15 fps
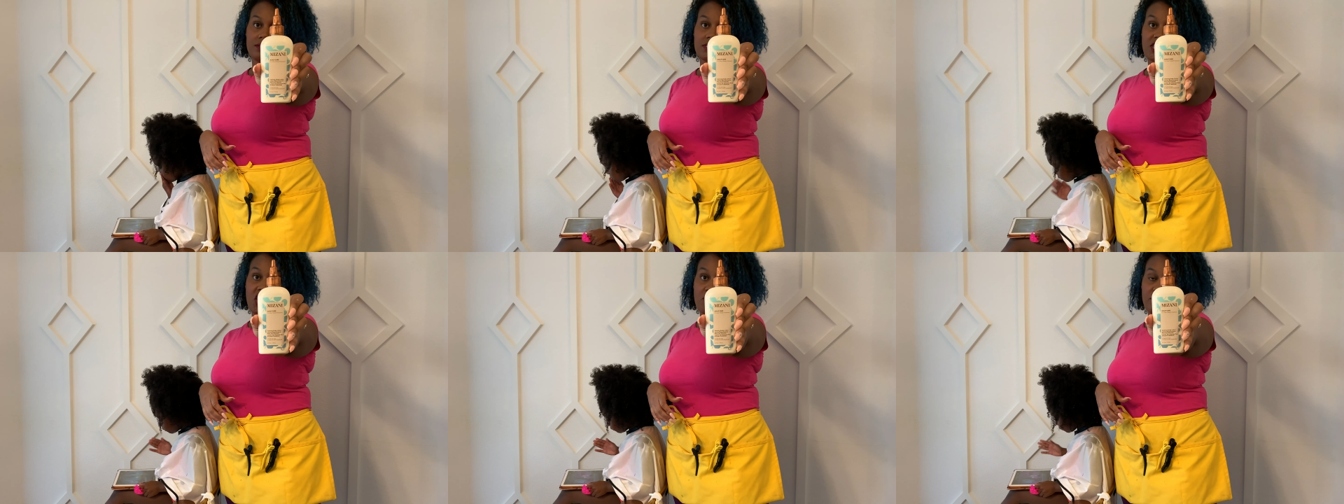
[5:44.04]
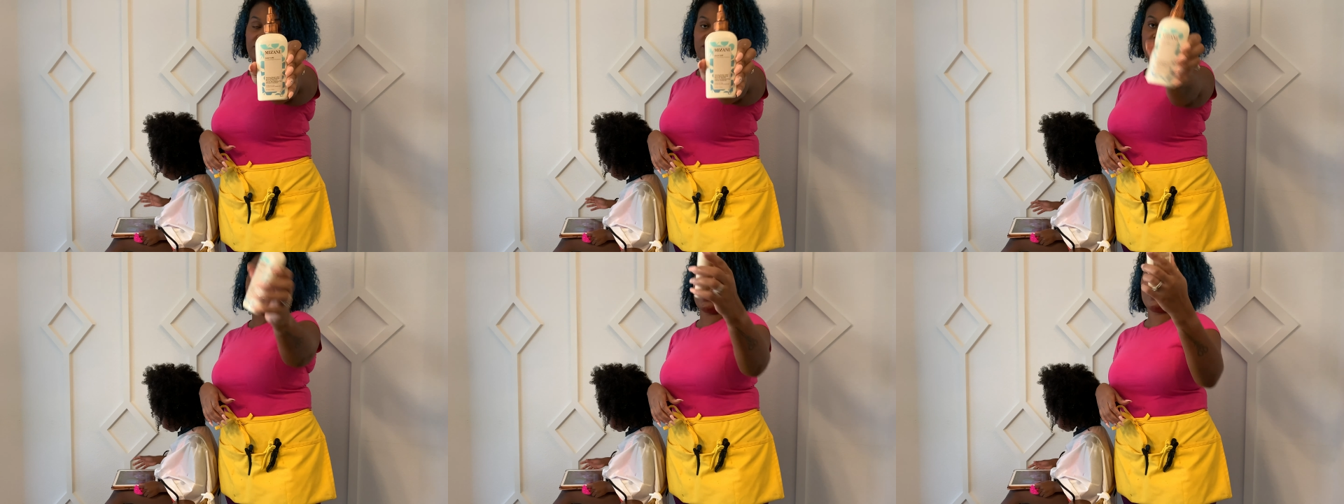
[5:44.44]
scalp
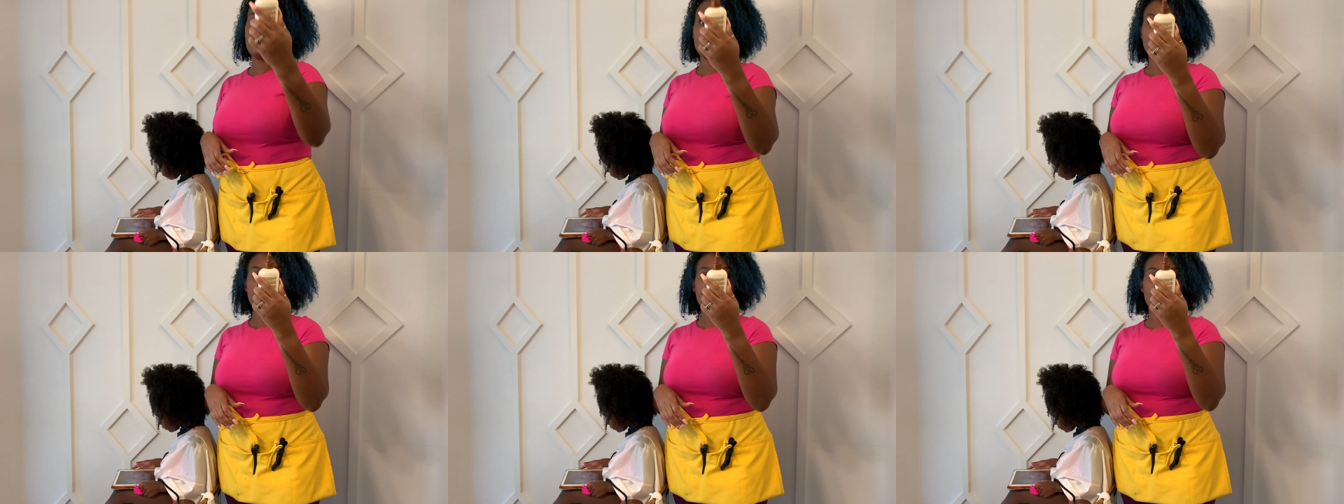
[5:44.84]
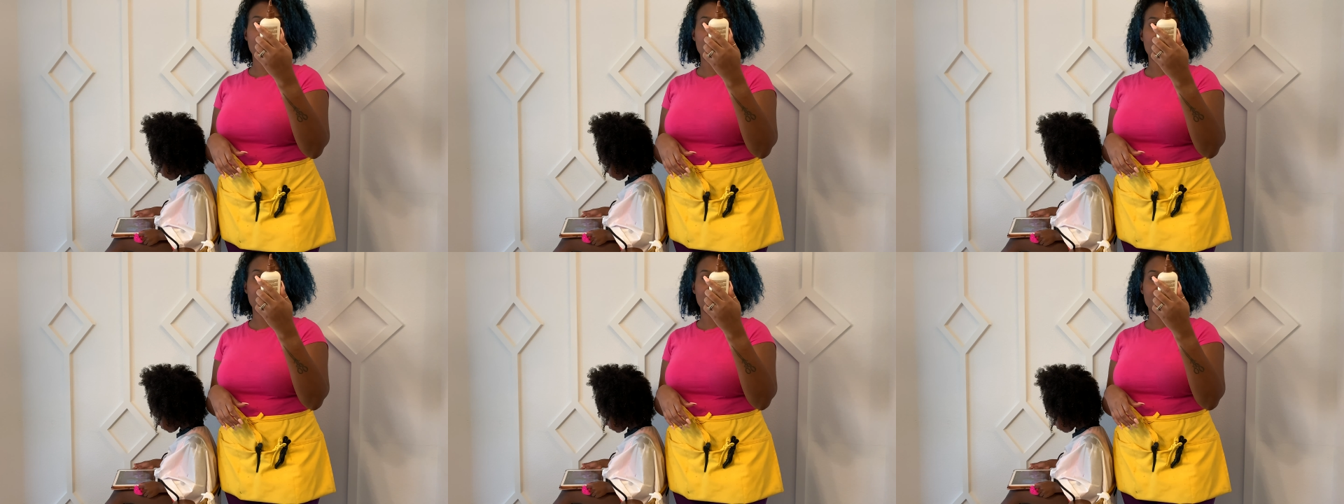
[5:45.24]
lotion.
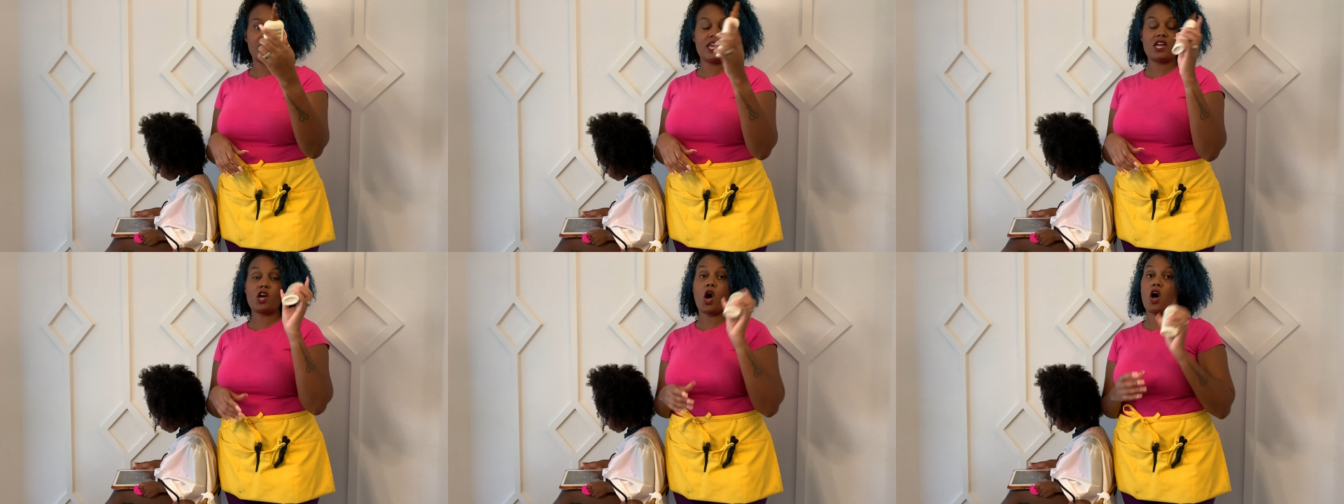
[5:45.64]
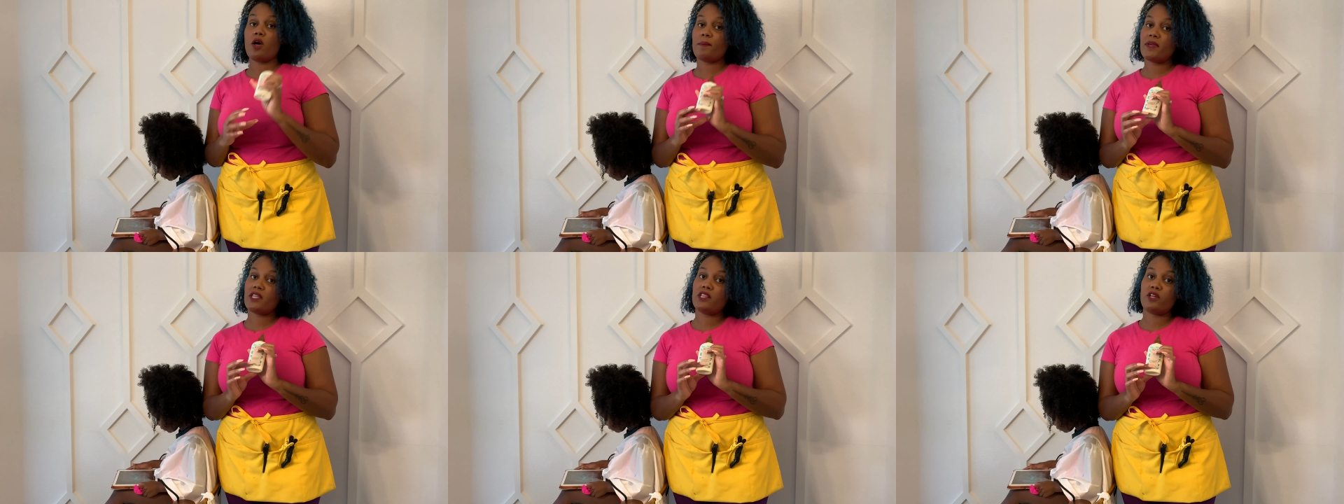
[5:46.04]
This is a
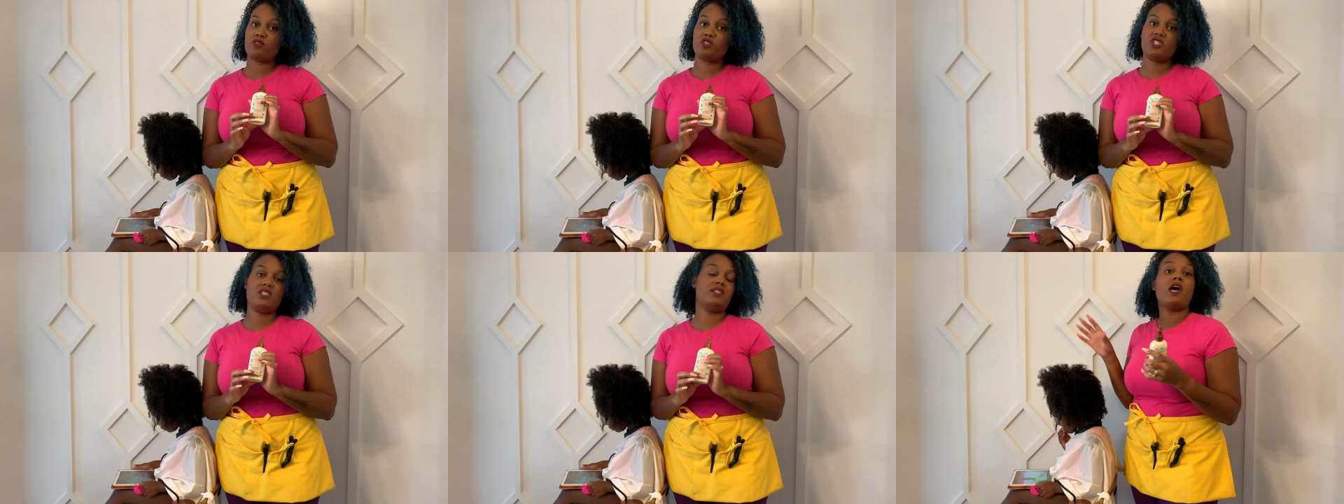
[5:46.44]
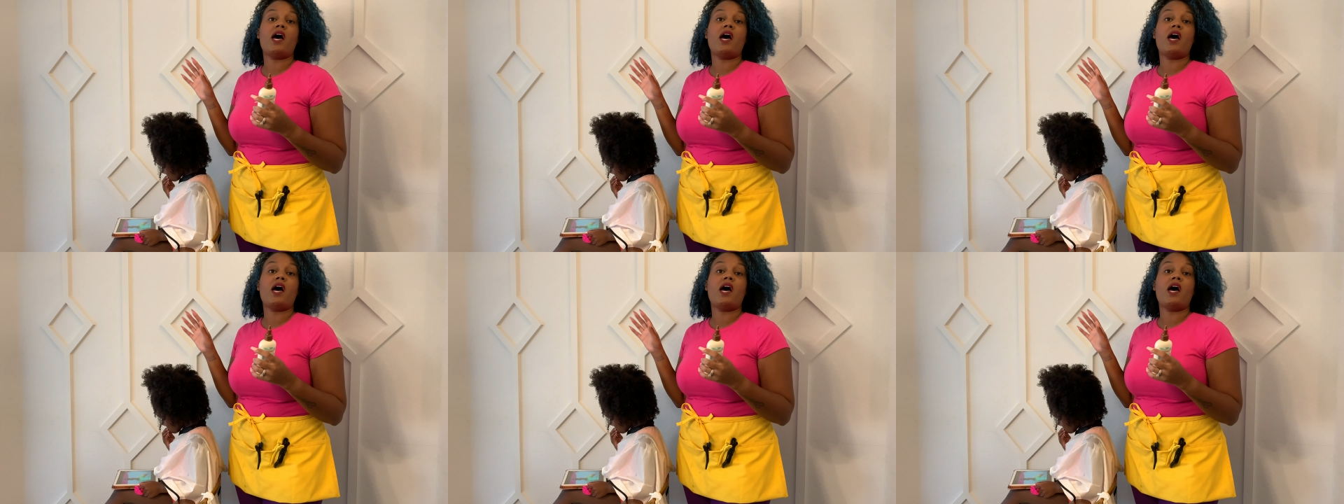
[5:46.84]
calming lotion.